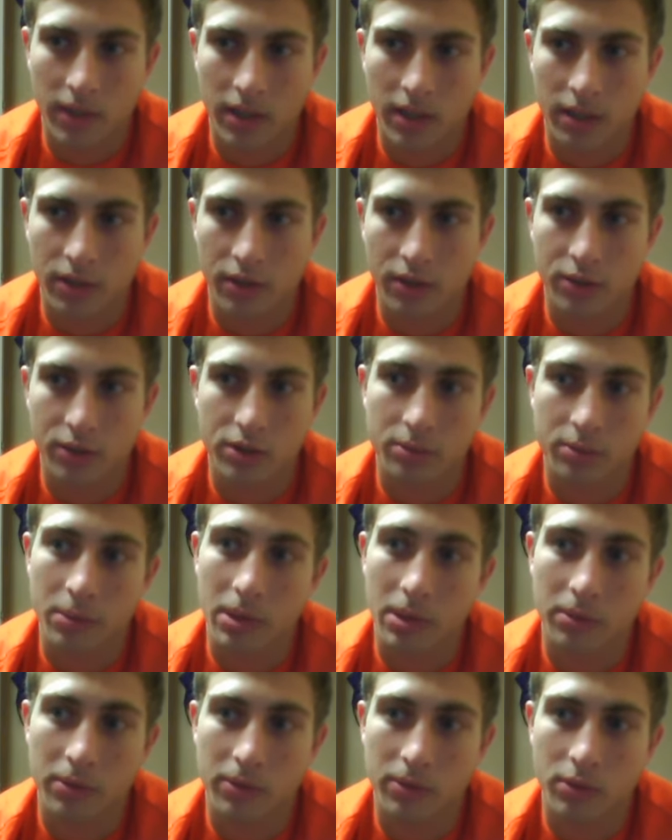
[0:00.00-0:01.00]
I don't know, it just
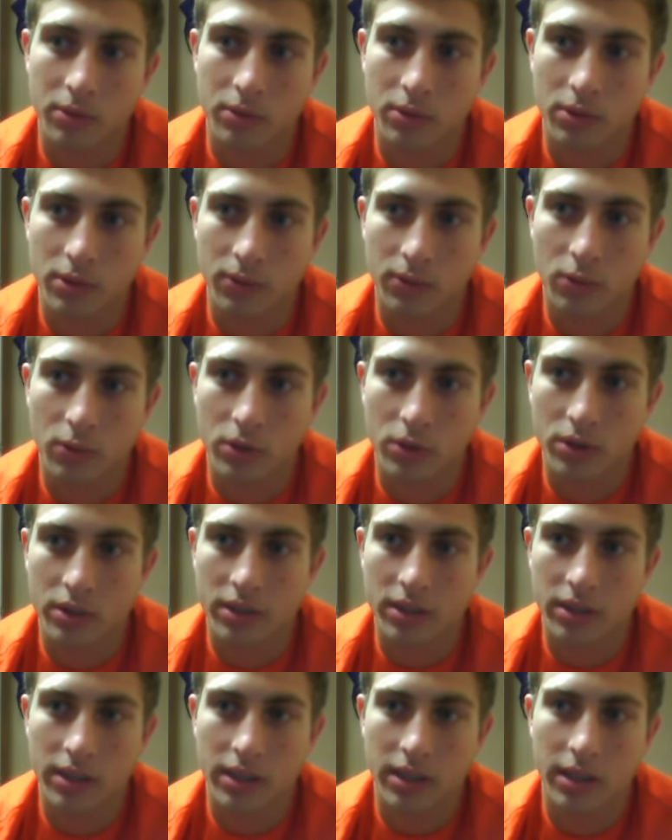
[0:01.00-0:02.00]
made me feel really
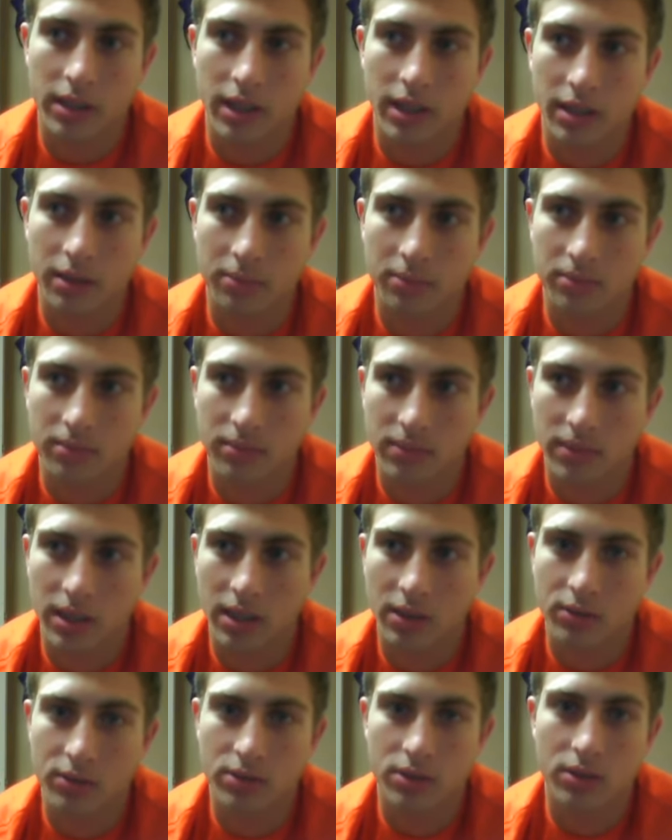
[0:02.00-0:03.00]
fortunate that um
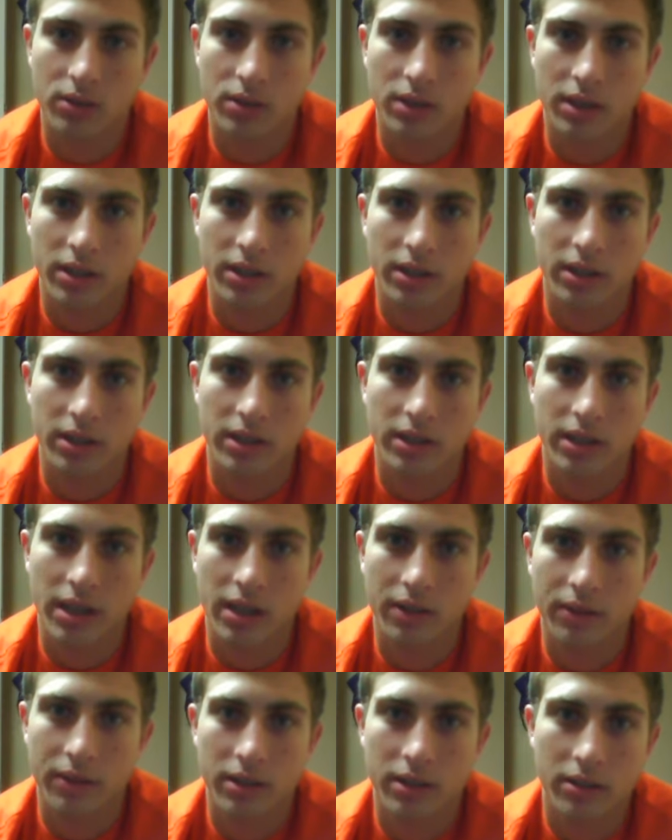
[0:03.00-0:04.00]
I was so lucky not to
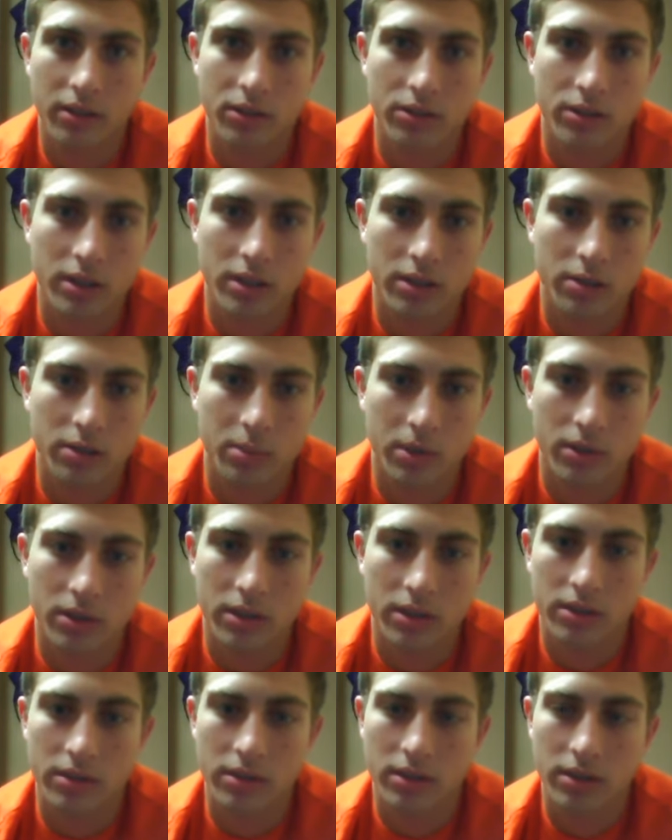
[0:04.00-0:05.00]
have any of those
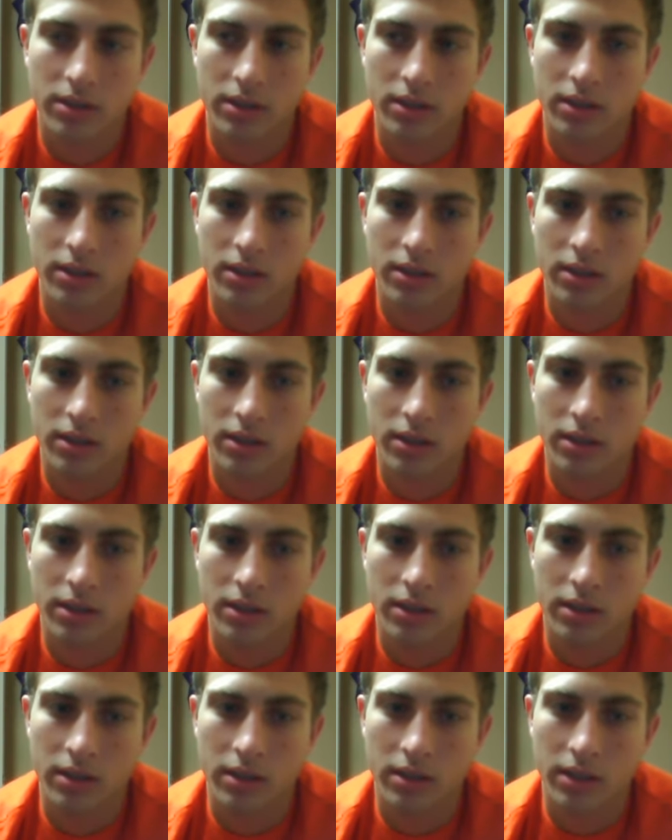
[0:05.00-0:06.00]
disabilities
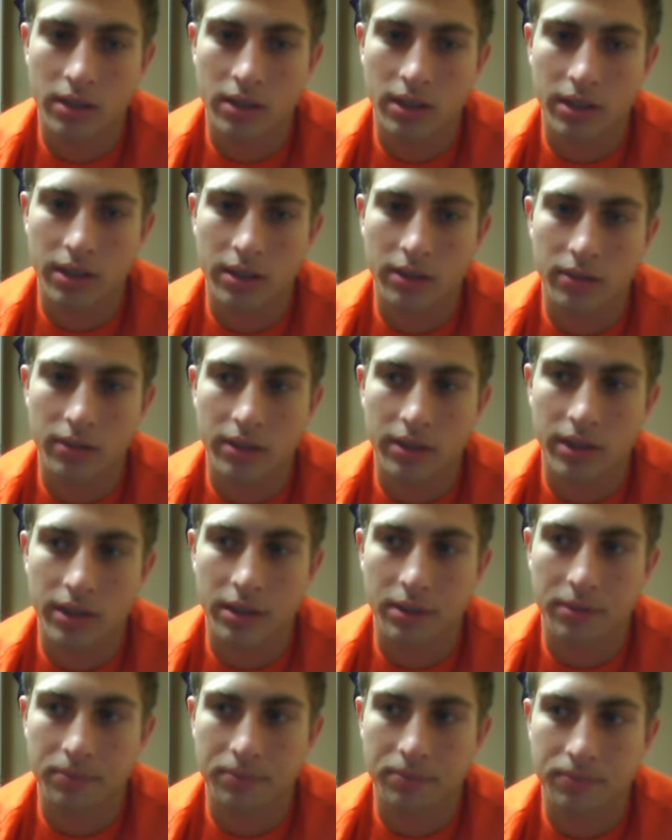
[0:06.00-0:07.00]
and
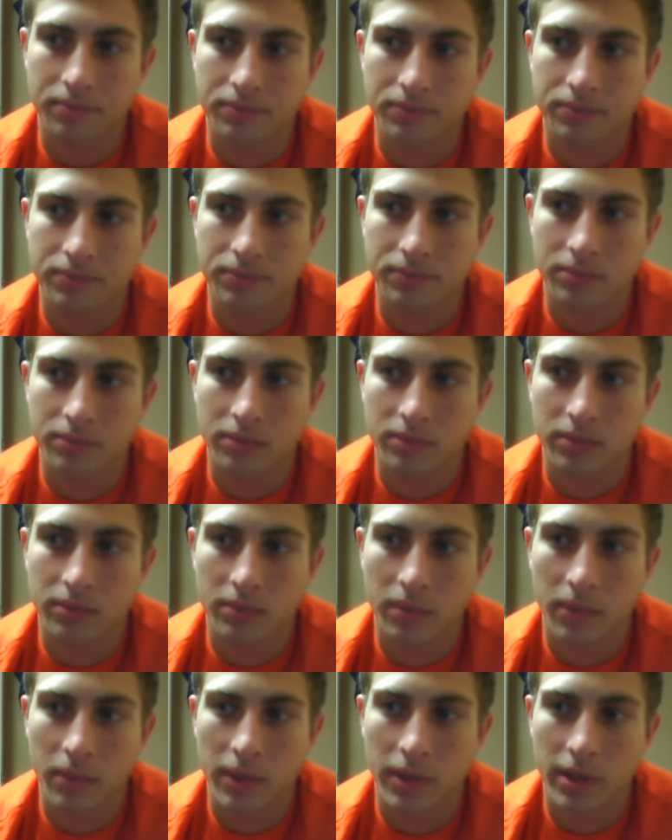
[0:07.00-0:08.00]
everything
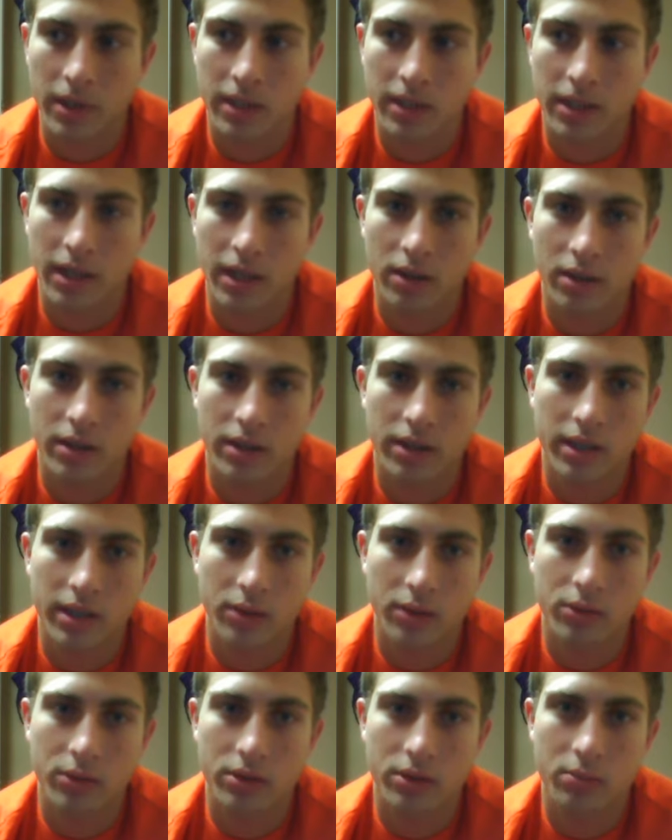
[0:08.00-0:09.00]
and that and
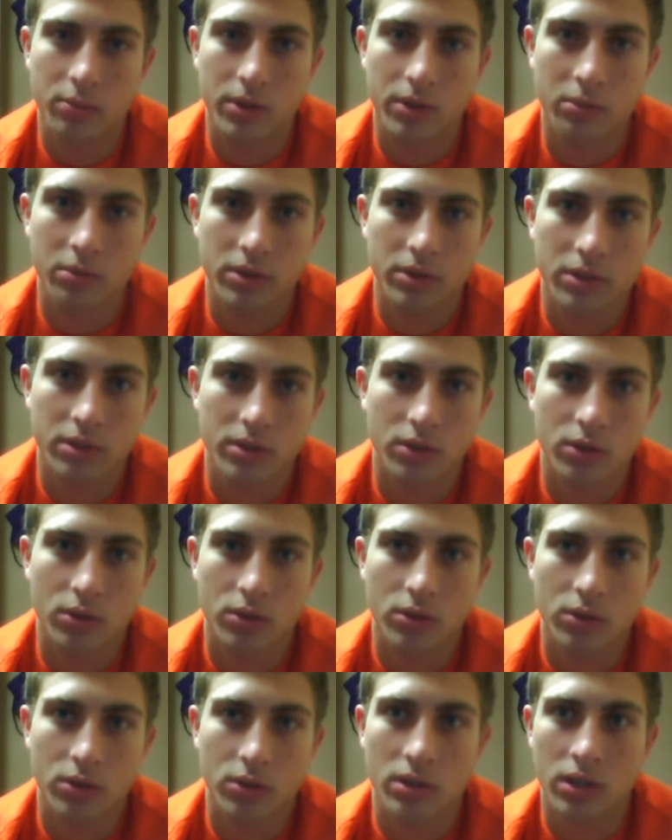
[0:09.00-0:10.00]
that was pretty much the
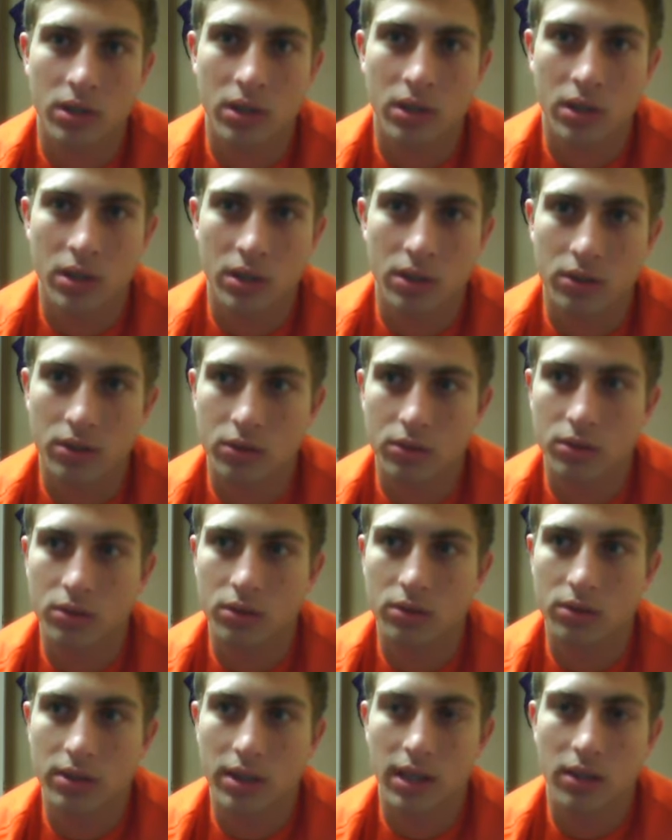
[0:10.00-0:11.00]
whole the
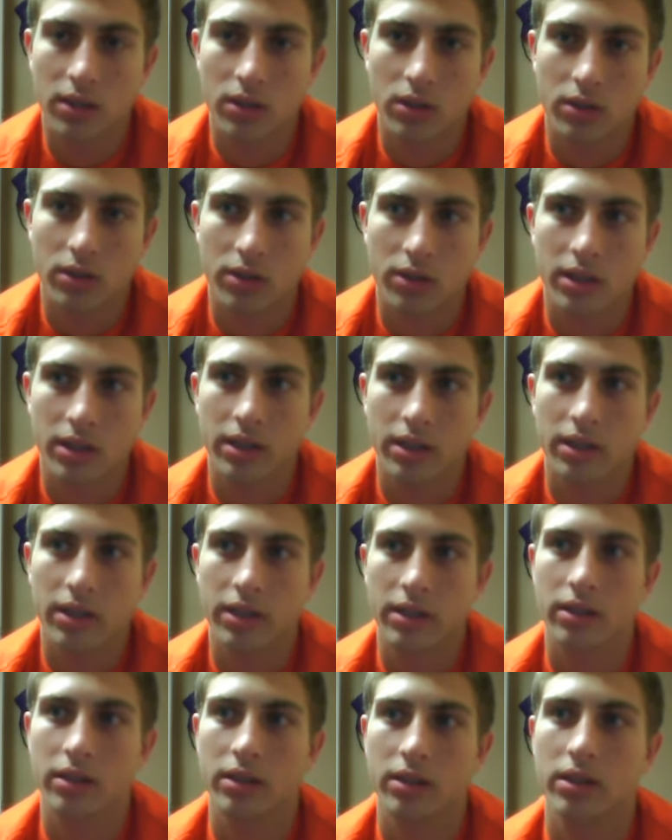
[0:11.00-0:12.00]
student dialogue thing,
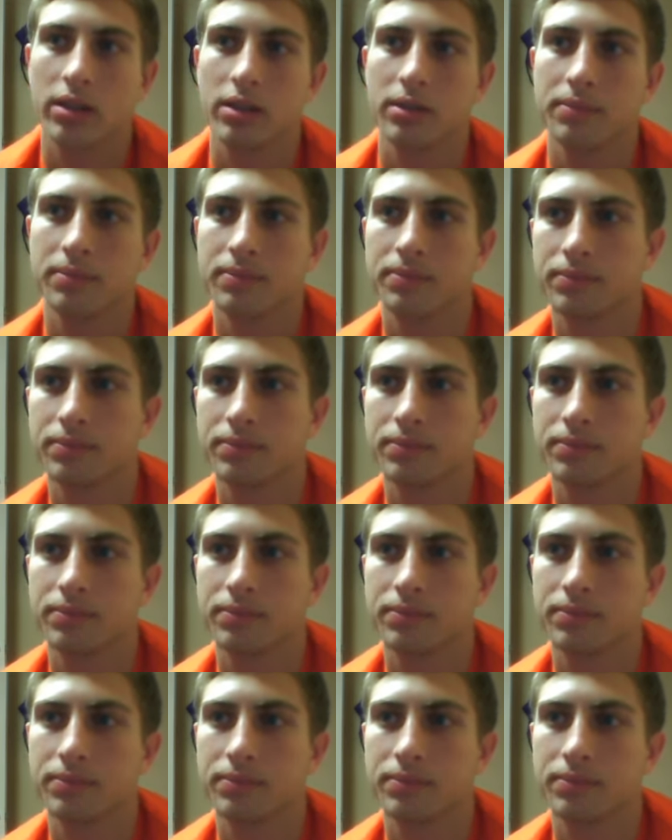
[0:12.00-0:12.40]
and uh,